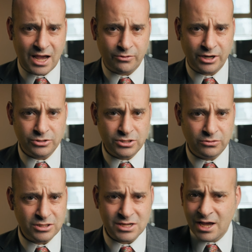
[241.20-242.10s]
townhouse
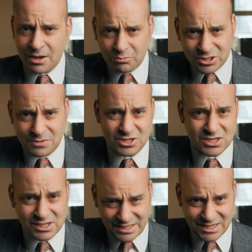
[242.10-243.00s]
units, put some
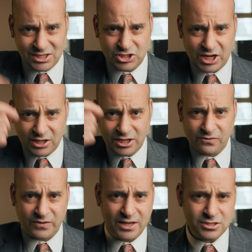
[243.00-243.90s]
slits in the chain
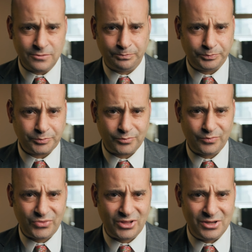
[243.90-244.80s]
link fence
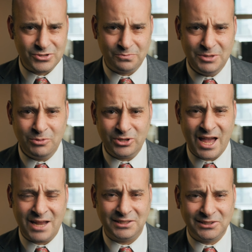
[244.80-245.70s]
so people
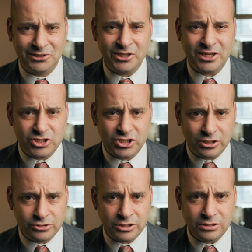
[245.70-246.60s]
can't look at
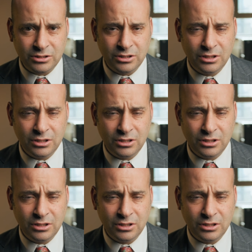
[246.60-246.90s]
children.